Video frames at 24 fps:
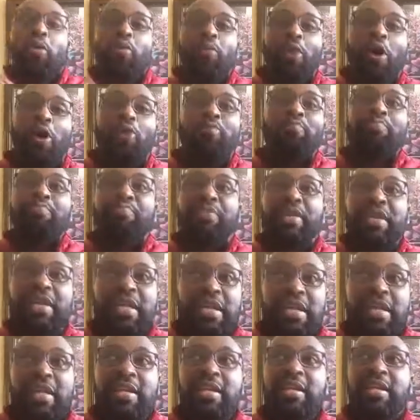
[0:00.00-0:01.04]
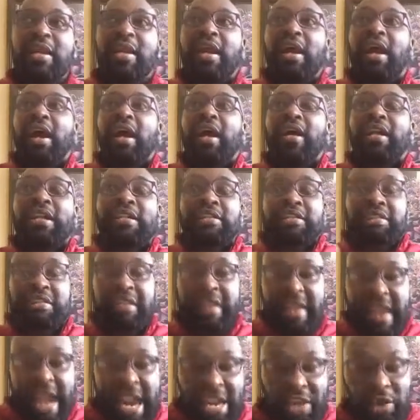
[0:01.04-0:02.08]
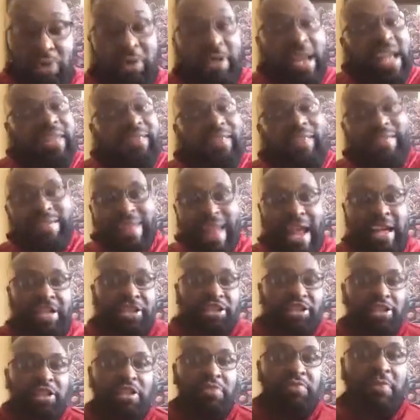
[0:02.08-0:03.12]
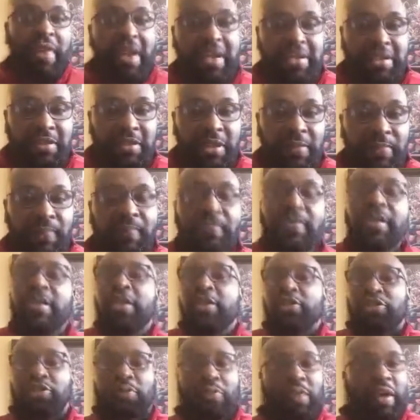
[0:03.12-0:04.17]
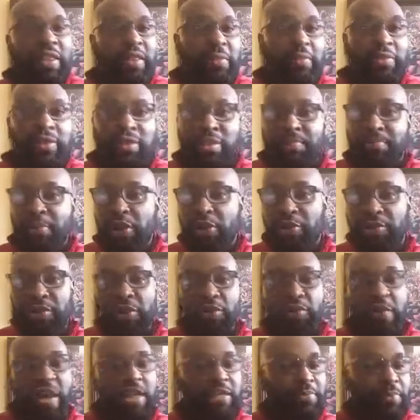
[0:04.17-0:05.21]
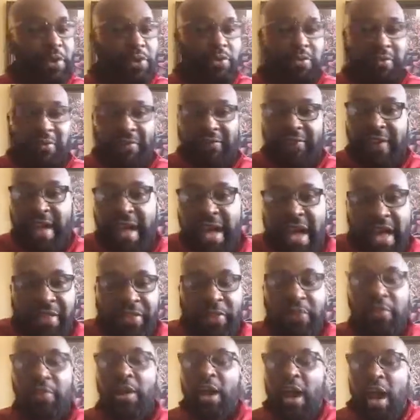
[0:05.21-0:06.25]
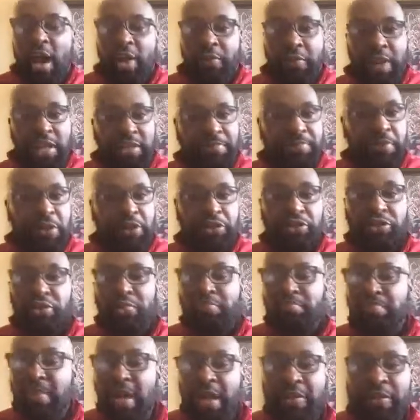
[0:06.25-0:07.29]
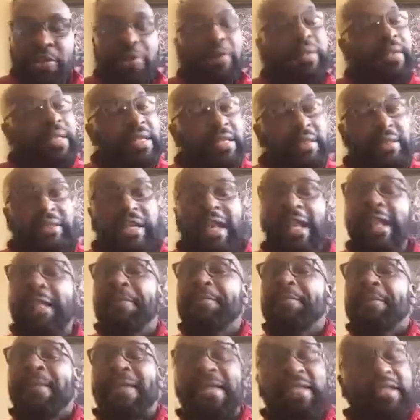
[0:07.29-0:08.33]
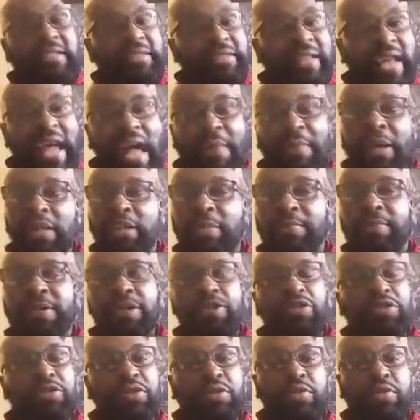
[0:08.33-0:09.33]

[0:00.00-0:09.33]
won't be continued in the next generation. So whether it was a great spiritual father, a great spiritual mother, listen, it's time out we